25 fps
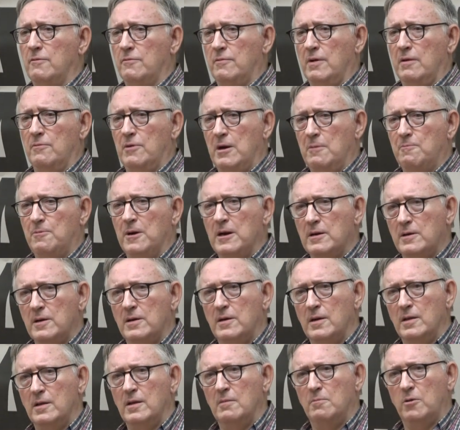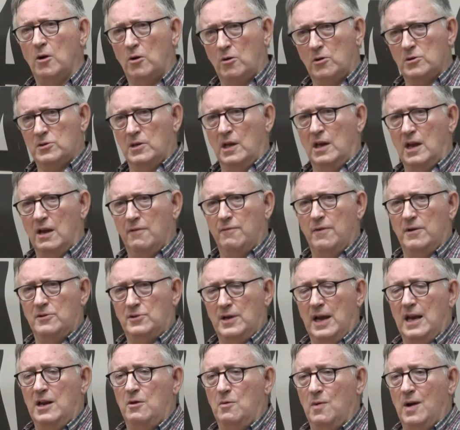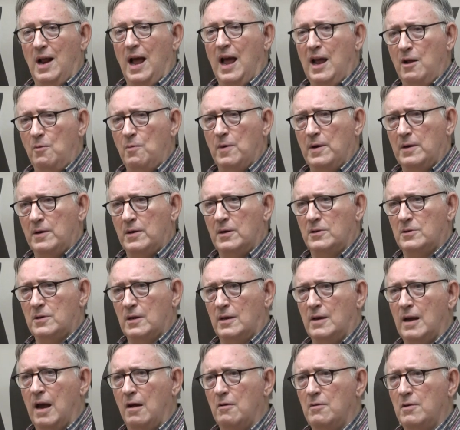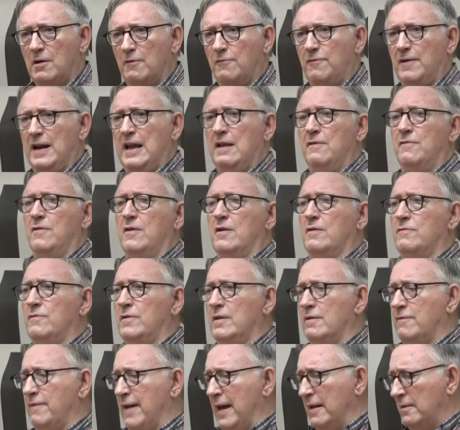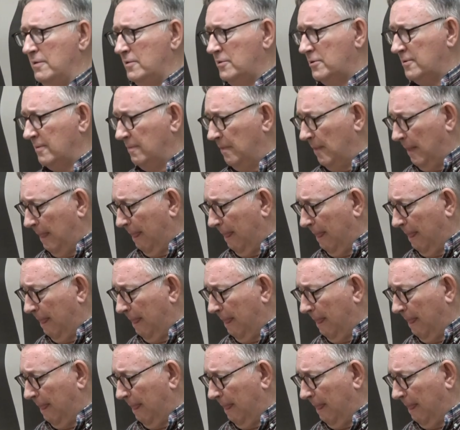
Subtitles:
reprinted in the book because they give a genuine eyewitness account, a flavor of the events.